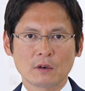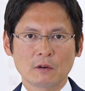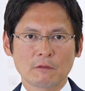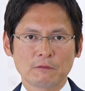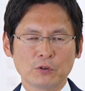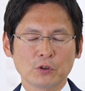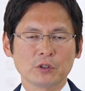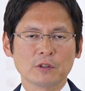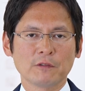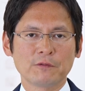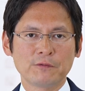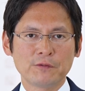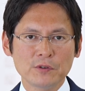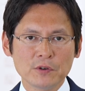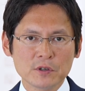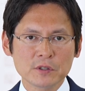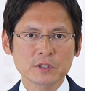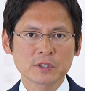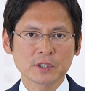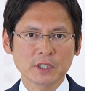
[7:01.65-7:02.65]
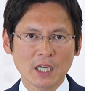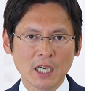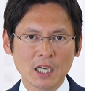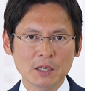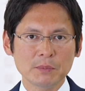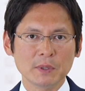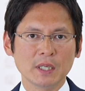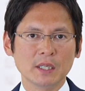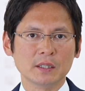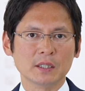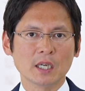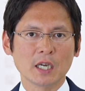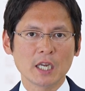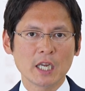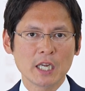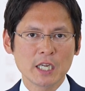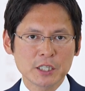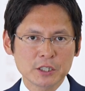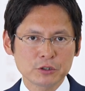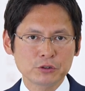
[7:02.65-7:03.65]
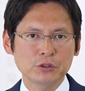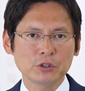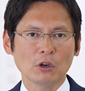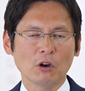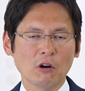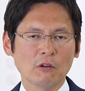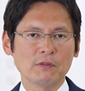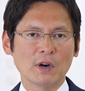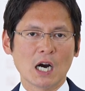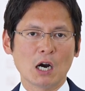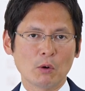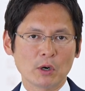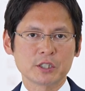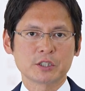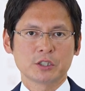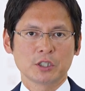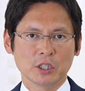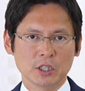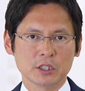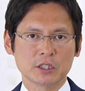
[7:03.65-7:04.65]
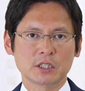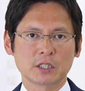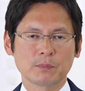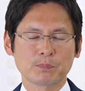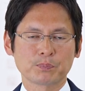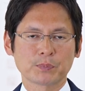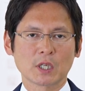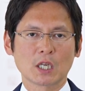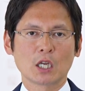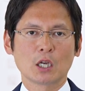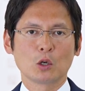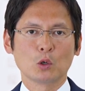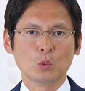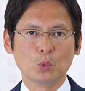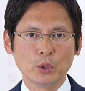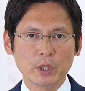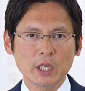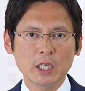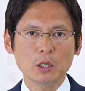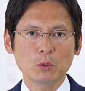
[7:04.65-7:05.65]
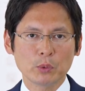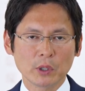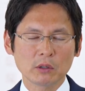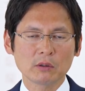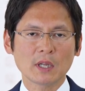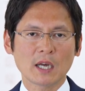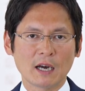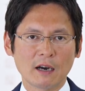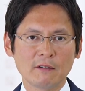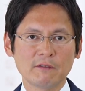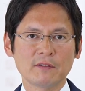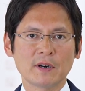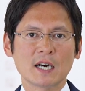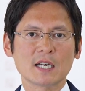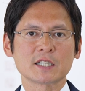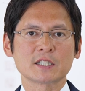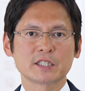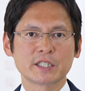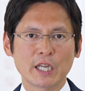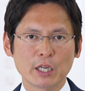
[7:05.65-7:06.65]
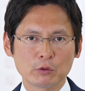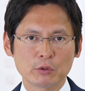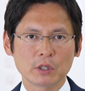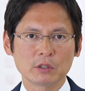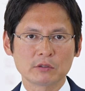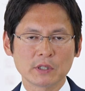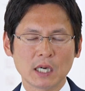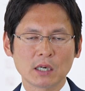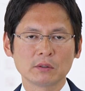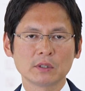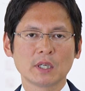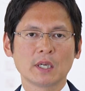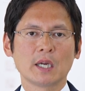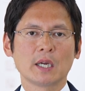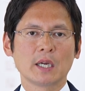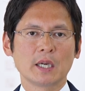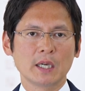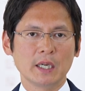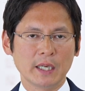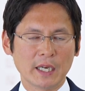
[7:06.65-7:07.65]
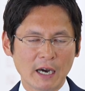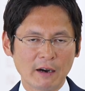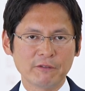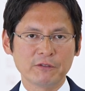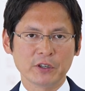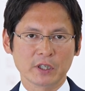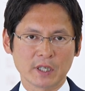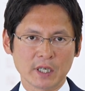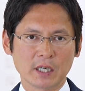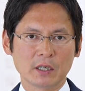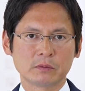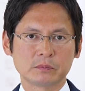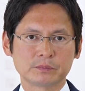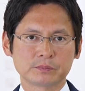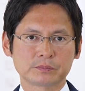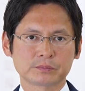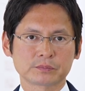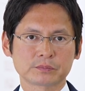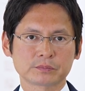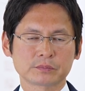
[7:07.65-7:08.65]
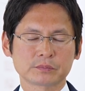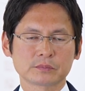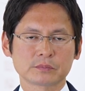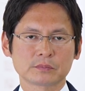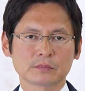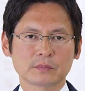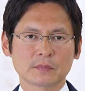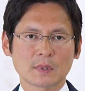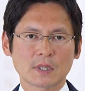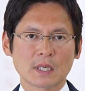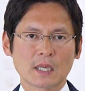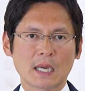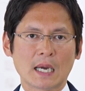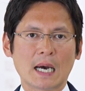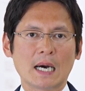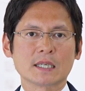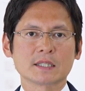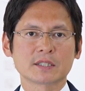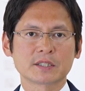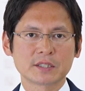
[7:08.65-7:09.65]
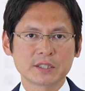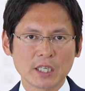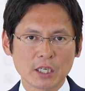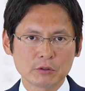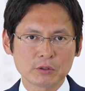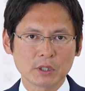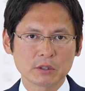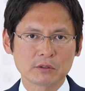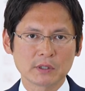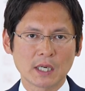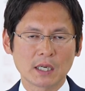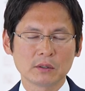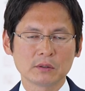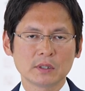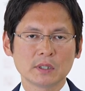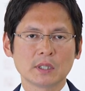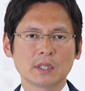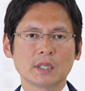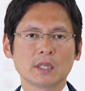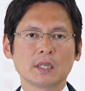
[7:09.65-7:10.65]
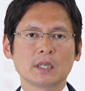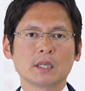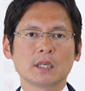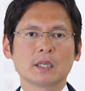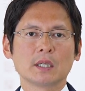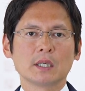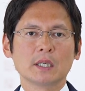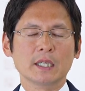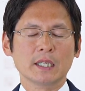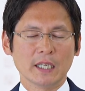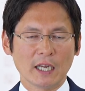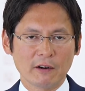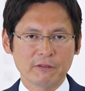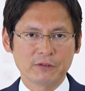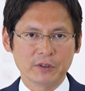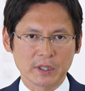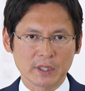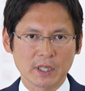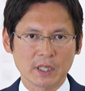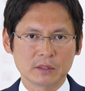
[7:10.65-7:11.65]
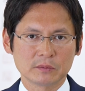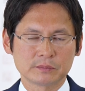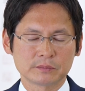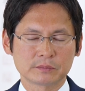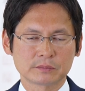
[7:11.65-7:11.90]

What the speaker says: for the first time in the history of our church, we will have a sacred ground in Africa. A sacred ground in Africa.